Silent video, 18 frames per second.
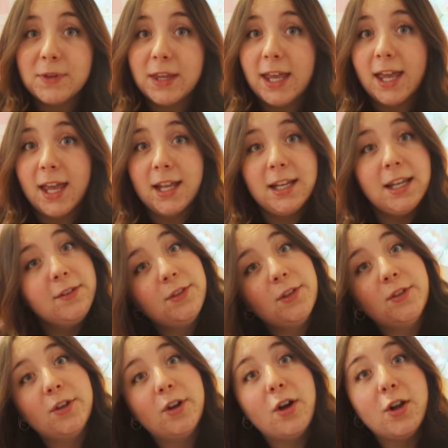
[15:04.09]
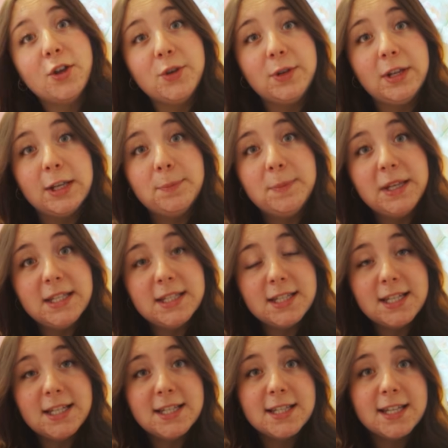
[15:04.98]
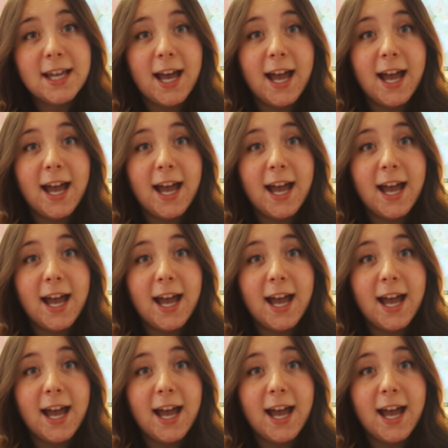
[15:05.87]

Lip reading: and even though they're all unique pieces,